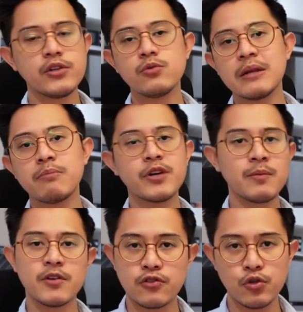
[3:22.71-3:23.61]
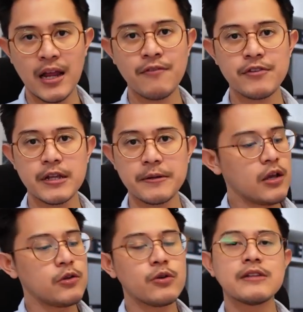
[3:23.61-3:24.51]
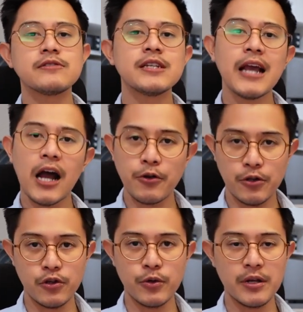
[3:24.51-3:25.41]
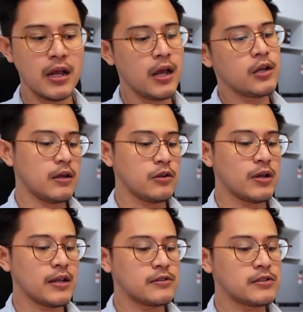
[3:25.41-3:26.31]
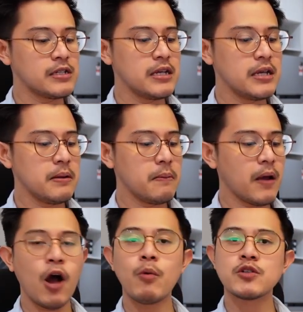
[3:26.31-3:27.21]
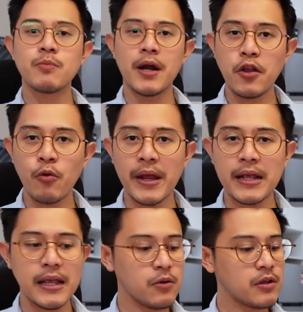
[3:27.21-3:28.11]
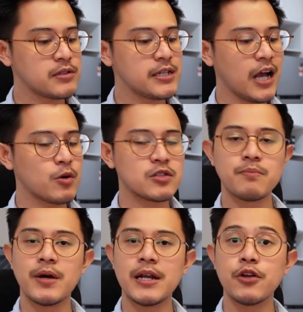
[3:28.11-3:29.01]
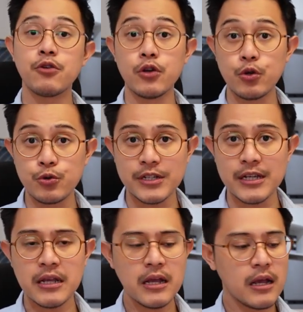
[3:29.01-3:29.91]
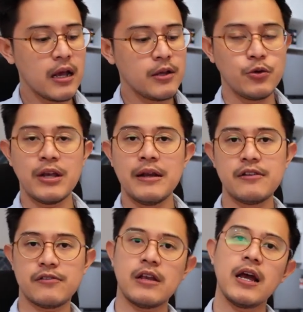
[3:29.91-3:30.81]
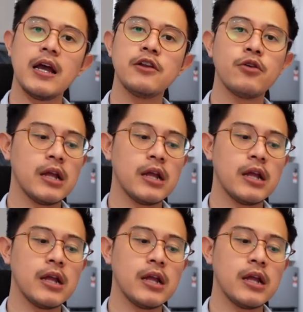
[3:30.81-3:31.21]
you can pretty much do everything. You can see how you're doing. You can see how much money you're making. You can see how much money you're losing. You can decide